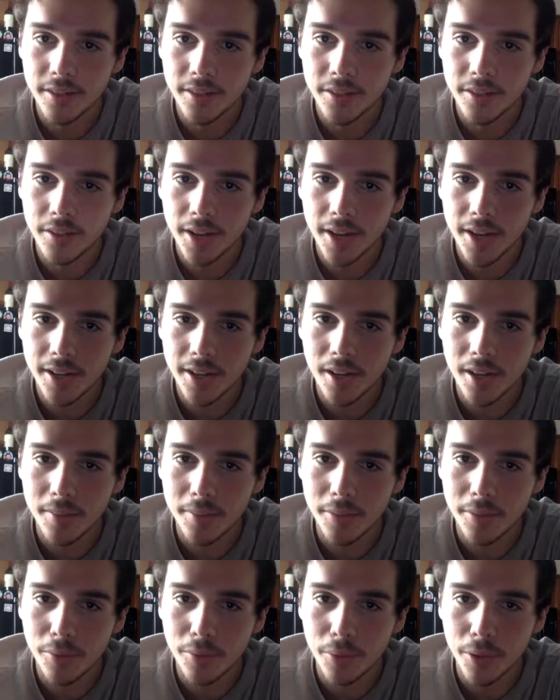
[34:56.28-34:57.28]
you gotta
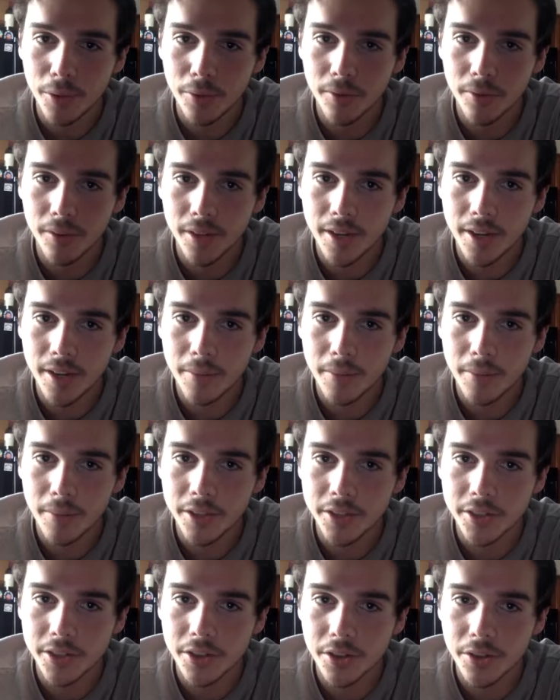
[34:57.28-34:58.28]
come through, and I'm
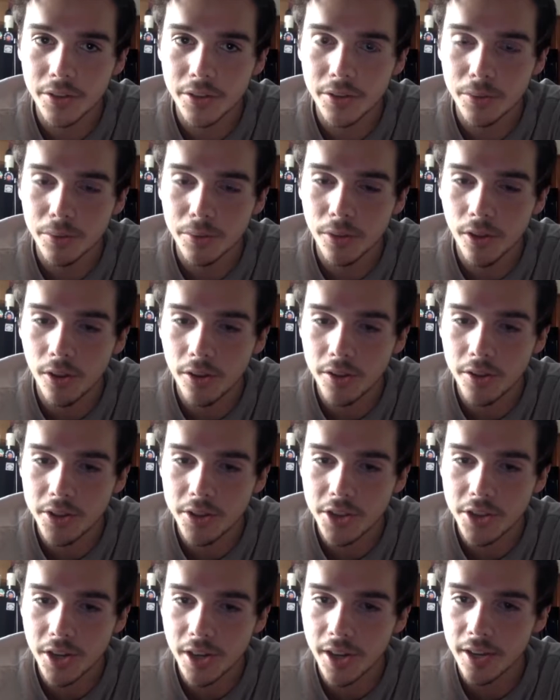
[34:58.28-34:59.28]
gonna show you all the
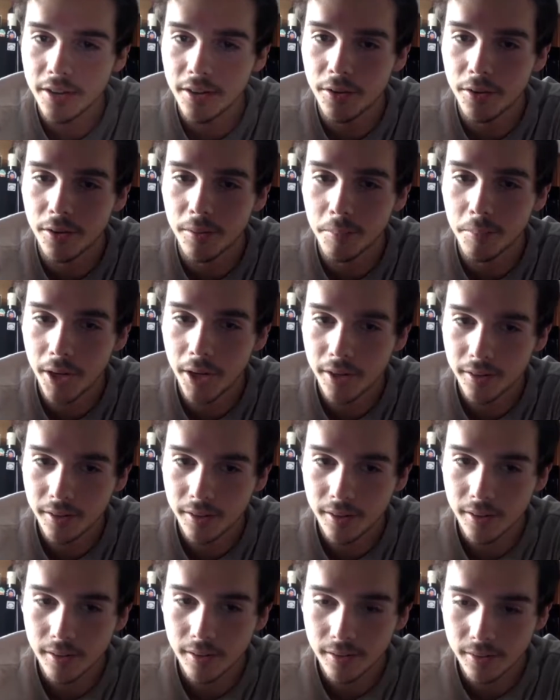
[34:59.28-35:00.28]
shit I do in
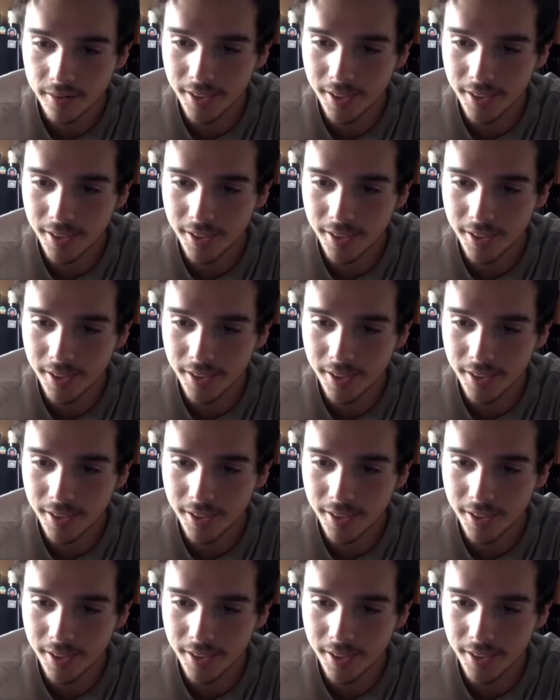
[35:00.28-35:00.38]
Maryland.